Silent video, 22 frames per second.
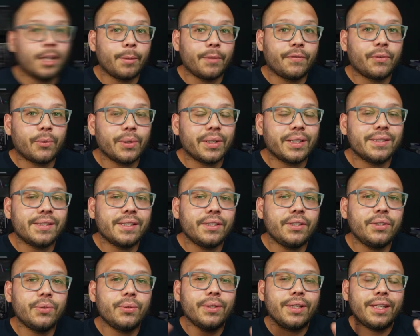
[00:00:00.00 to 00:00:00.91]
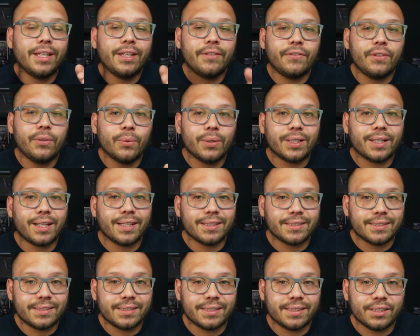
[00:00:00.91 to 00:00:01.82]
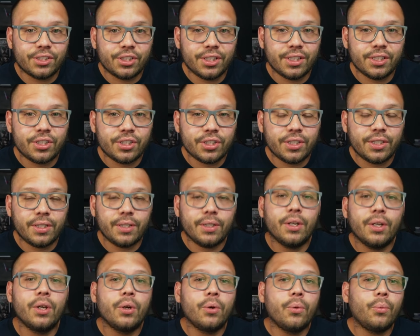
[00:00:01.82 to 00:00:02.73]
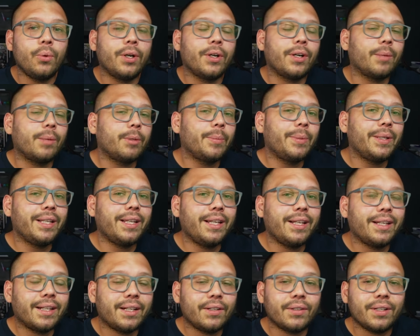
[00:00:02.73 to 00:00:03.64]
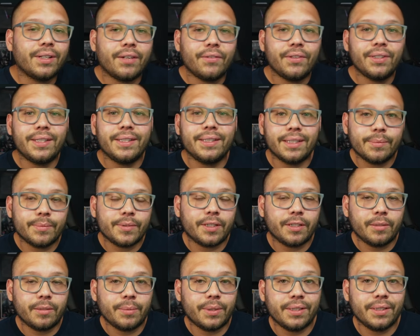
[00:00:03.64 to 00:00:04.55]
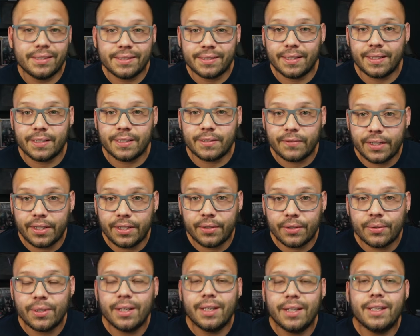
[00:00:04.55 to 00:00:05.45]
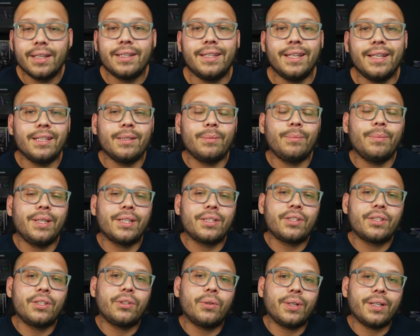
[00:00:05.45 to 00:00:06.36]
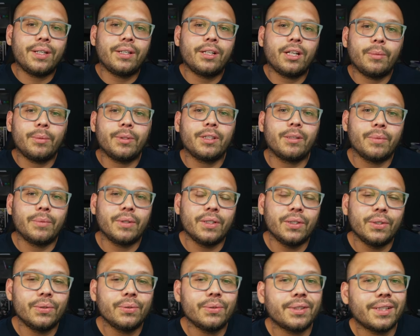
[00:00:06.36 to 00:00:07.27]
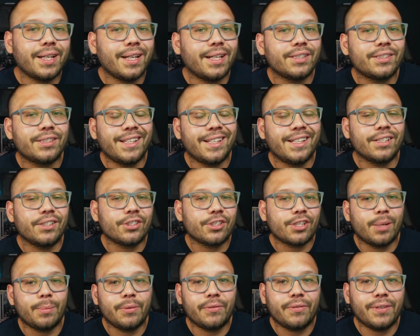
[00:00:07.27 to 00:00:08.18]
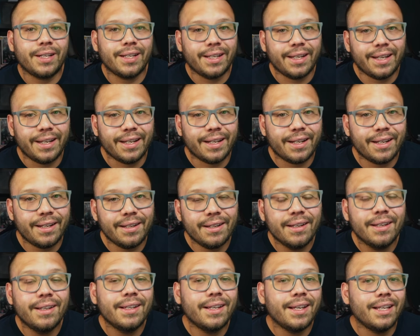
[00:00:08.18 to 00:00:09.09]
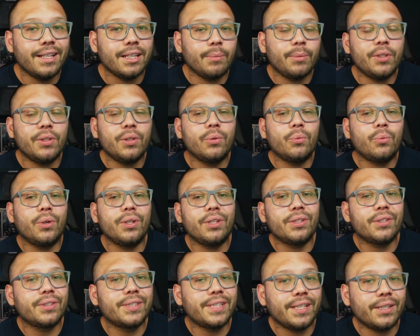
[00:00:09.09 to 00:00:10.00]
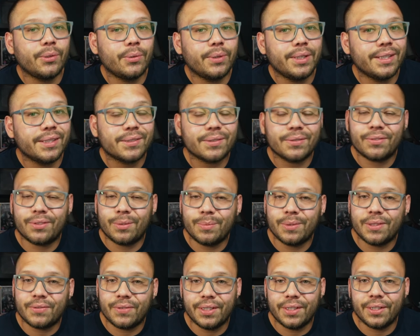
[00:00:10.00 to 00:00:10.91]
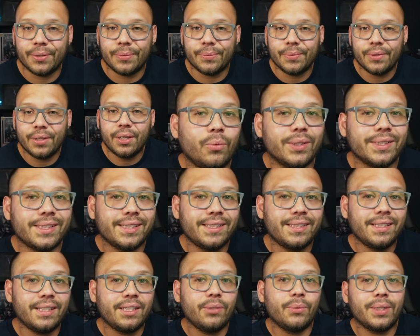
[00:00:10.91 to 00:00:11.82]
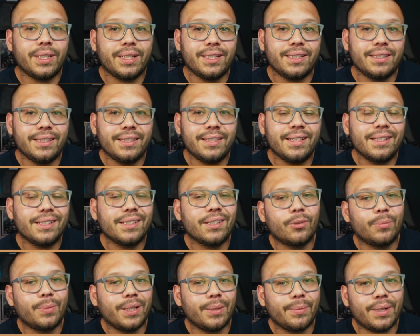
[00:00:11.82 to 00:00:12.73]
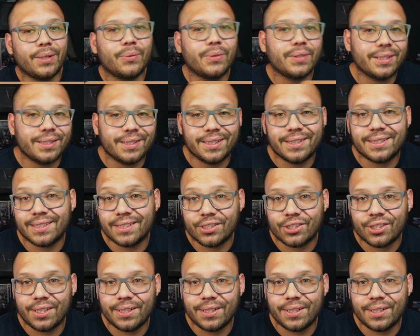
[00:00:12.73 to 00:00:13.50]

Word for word: Now, before we continue, if you want access to the cheat sheet where I'm going to be laying out everything that I'm talking about in today's video, then make sure you go ahead and comment down below the hashtag Shopify AI and let me know what your takeaway is from this video. Once I see that you went ahead and did that, I'll reply back with a link to the